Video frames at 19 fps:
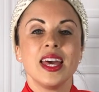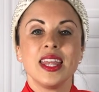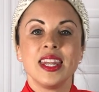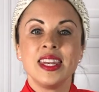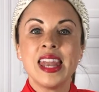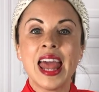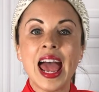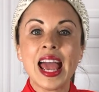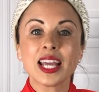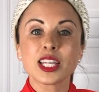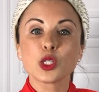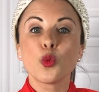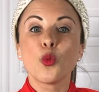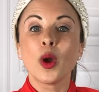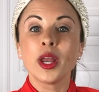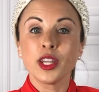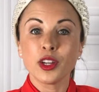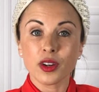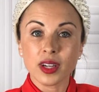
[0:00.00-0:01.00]
Next,
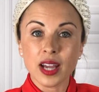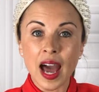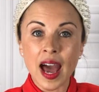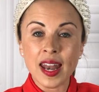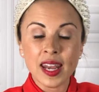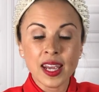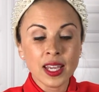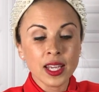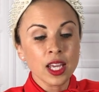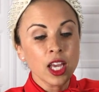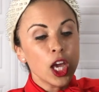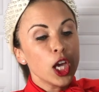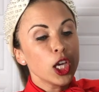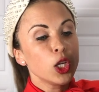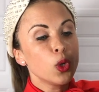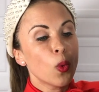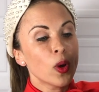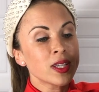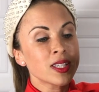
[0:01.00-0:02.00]
when you're cutting,
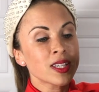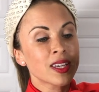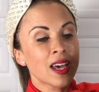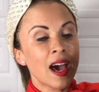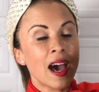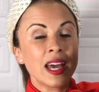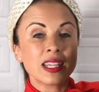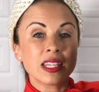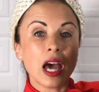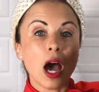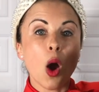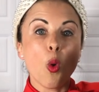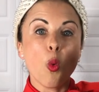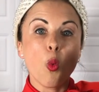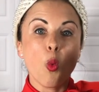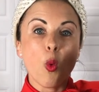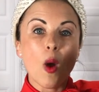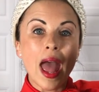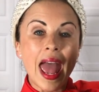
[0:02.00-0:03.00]
you want to cut
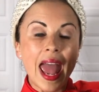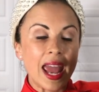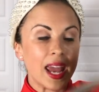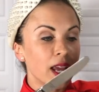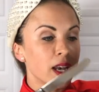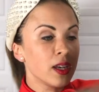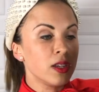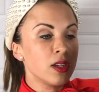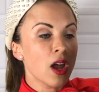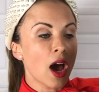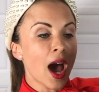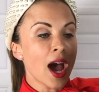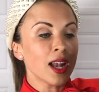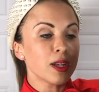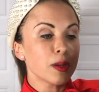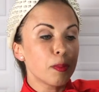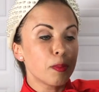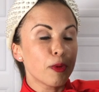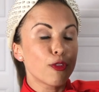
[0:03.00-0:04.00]
away,
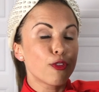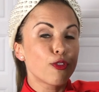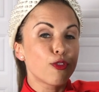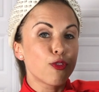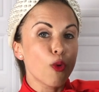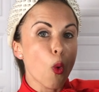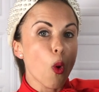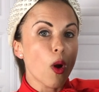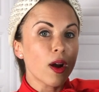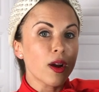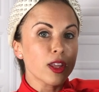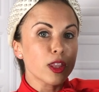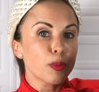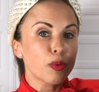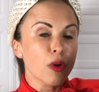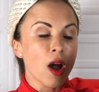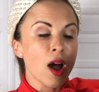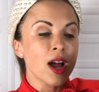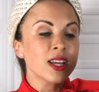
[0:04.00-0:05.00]
not before the
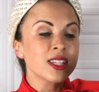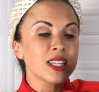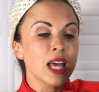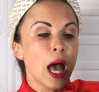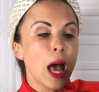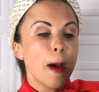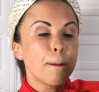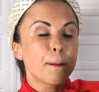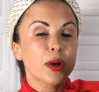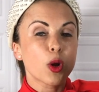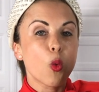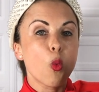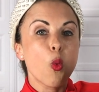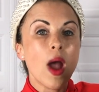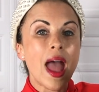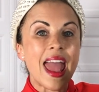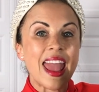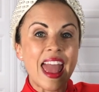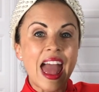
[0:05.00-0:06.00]
prongs, but
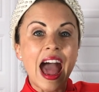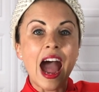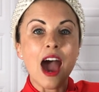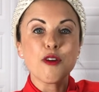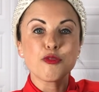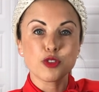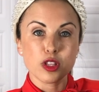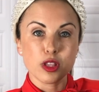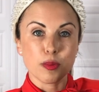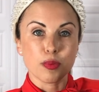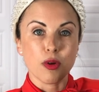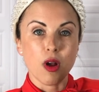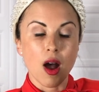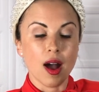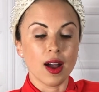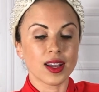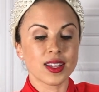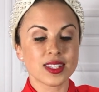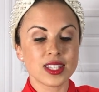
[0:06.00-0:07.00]
away after the
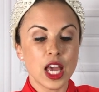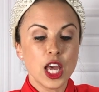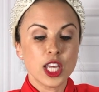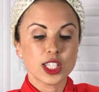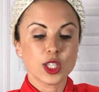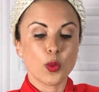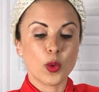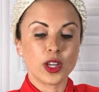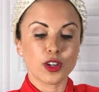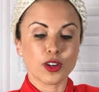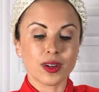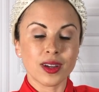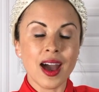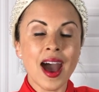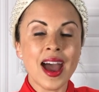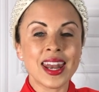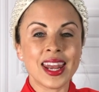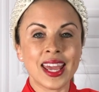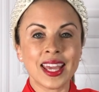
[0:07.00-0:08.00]
prongs. So when you're
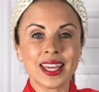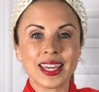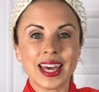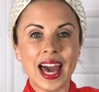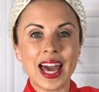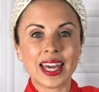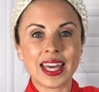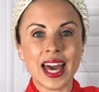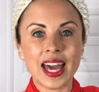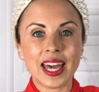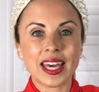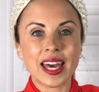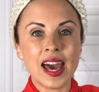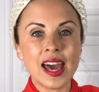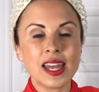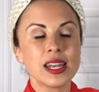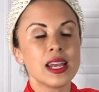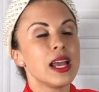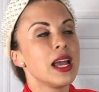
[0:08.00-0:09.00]
cutting, cut, cut,
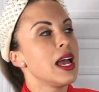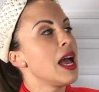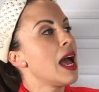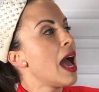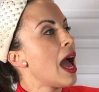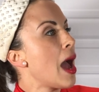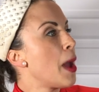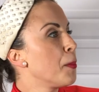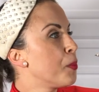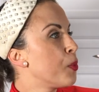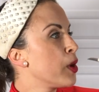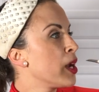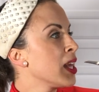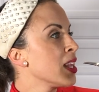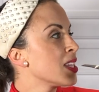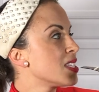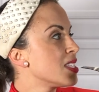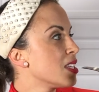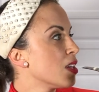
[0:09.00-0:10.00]
cut, and
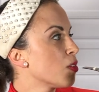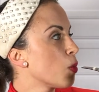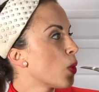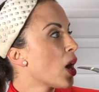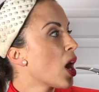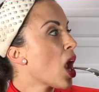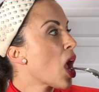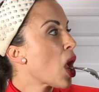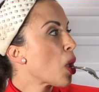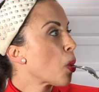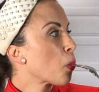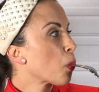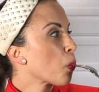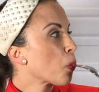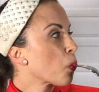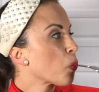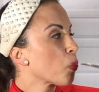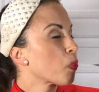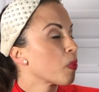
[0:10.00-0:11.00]
putting the silverware
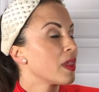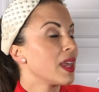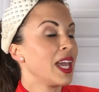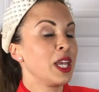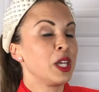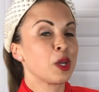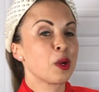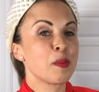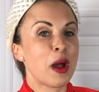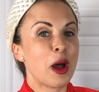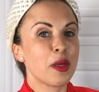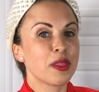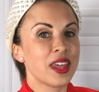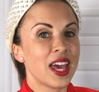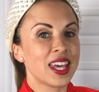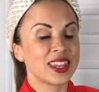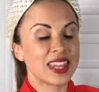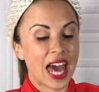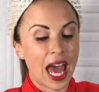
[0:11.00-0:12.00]
in your mouth
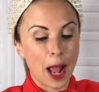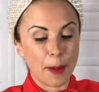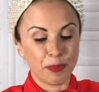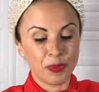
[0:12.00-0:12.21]
like that.